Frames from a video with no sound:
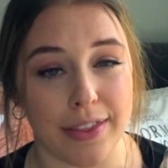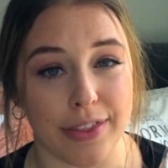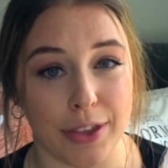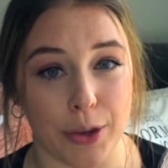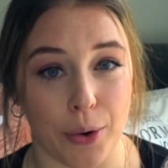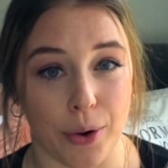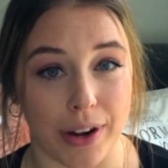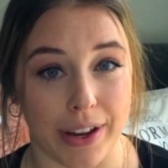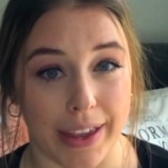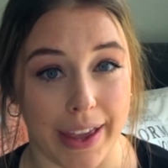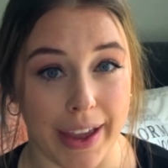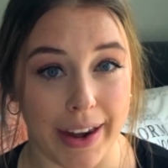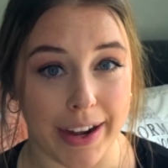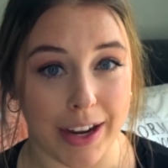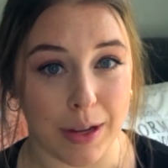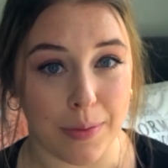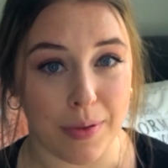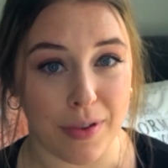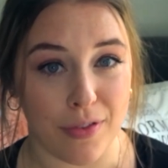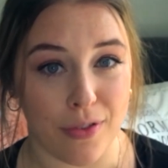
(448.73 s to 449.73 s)
the
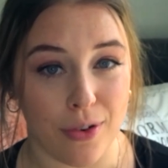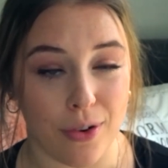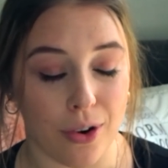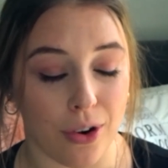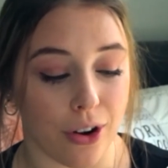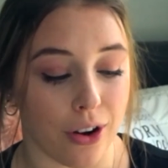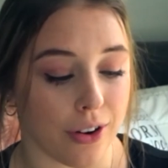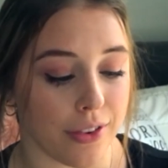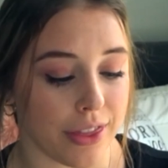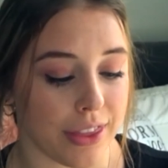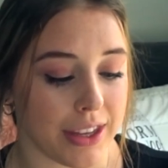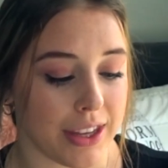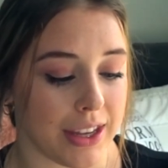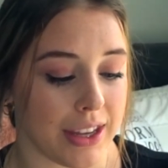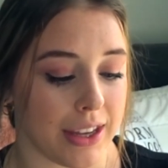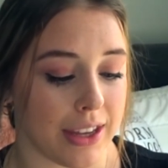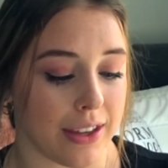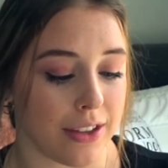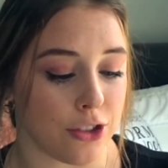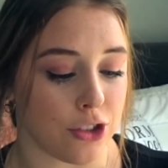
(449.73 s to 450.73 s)
organic before, or
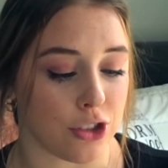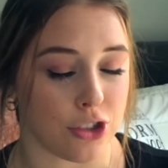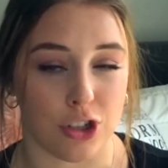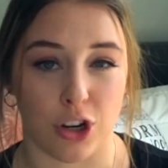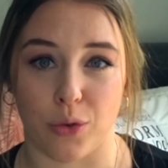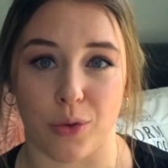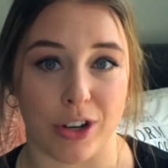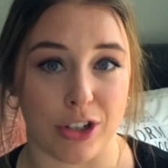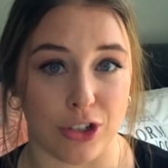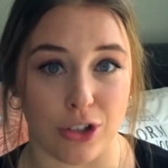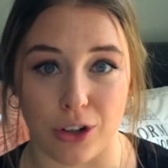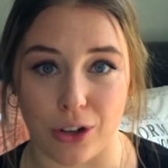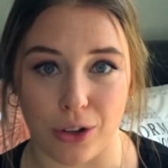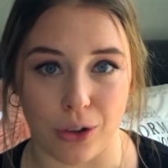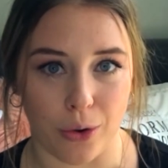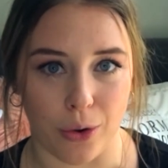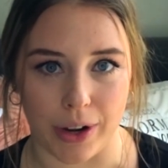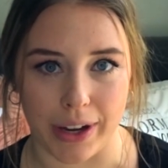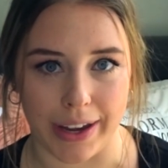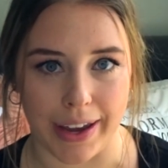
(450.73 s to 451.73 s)
the just
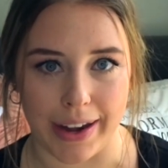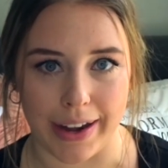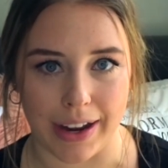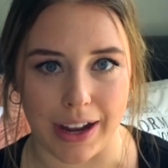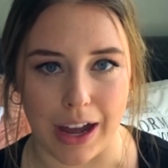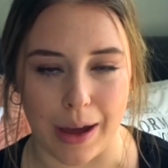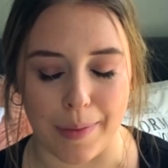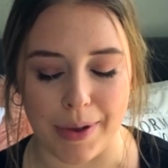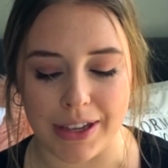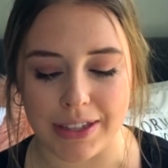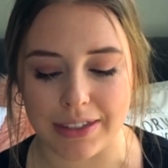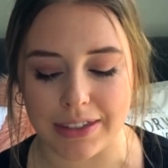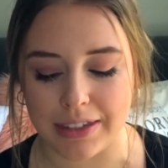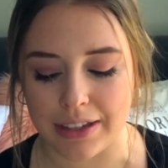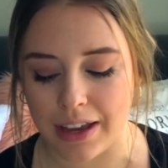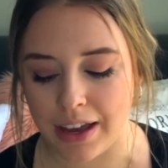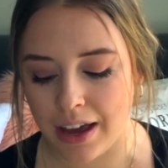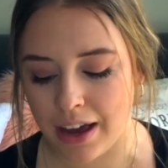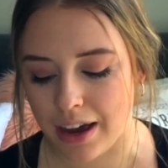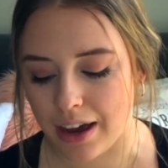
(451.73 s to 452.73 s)
original organic hummus.